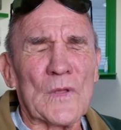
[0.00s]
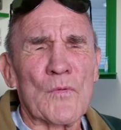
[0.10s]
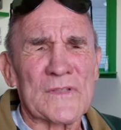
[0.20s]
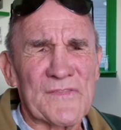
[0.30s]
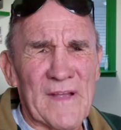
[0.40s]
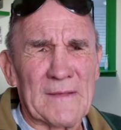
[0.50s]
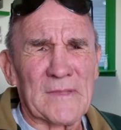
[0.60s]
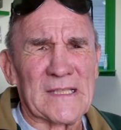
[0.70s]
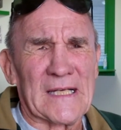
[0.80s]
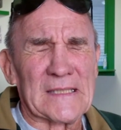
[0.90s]
was
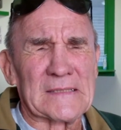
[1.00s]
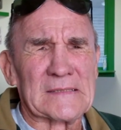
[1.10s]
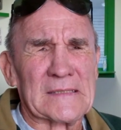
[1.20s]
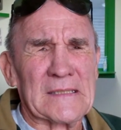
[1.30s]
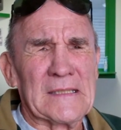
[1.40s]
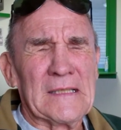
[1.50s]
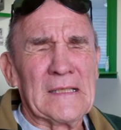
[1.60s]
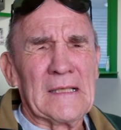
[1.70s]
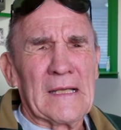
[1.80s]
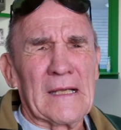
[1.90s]
family night,
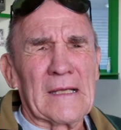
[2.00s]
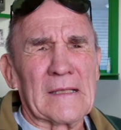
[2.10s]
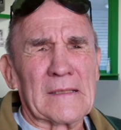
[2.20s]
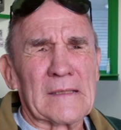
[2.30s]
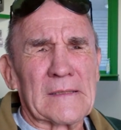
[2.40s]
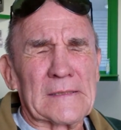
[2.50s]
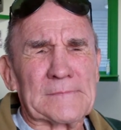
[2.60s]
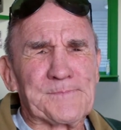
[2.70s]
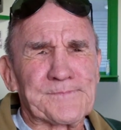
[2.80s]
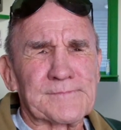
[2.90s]

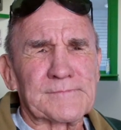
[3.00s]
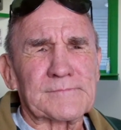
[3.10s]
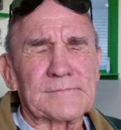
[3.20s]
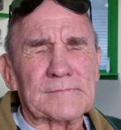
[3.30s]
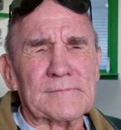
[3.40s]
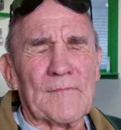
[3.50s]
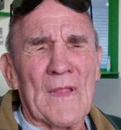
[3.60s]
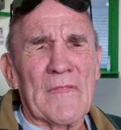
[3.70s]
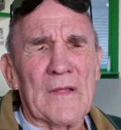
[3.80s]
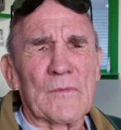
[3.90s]
and
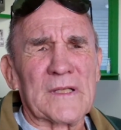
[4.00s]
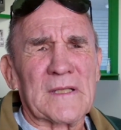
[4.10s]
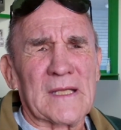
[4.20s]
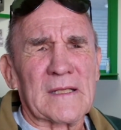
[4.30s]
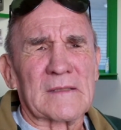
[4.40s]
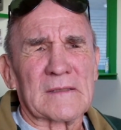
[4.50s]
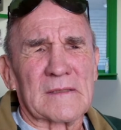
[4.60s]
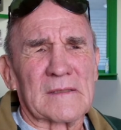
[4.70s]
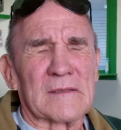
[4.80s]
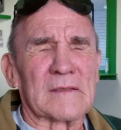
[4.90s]
they would take
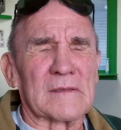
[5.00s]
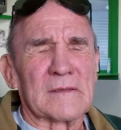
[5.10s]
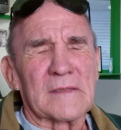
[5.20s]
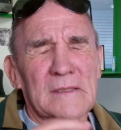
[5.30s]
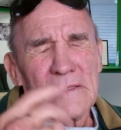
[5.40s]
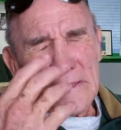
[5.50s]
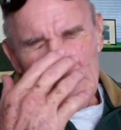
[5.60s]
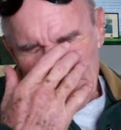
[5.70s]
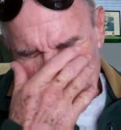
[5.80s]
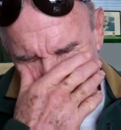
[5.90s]

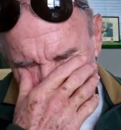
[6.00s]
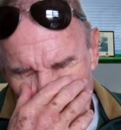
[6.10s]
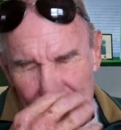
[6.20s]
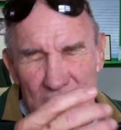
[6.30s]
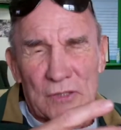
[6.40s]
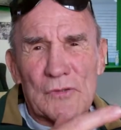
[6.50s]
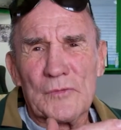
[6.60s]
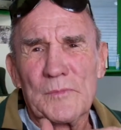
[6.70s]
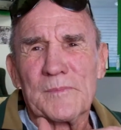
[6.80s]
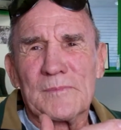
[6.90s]
the Willys
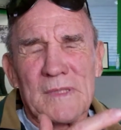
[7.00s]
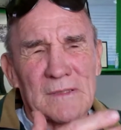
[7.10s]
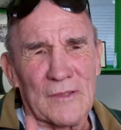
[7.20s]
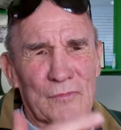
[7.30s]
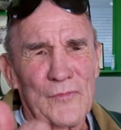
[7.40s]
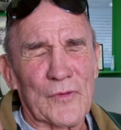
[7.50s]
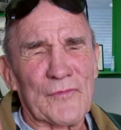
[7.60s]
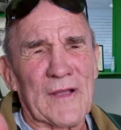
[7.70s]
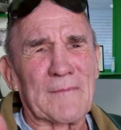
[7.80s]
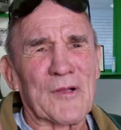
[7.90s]
Coupe and go for a
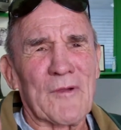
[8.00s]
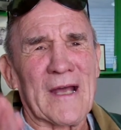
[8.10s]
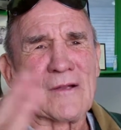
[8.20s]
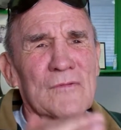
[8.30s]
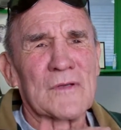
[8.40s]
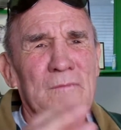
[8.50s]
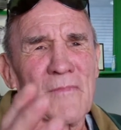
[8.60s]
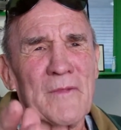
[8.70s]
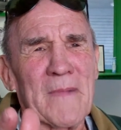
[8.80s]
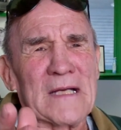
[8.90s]
family ride over
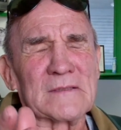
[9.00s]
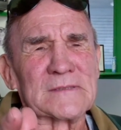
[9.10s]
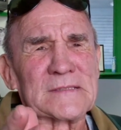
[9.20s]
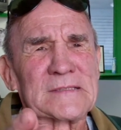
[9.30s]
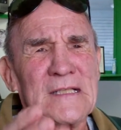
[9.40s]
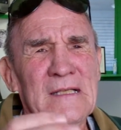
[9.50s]
the mountains.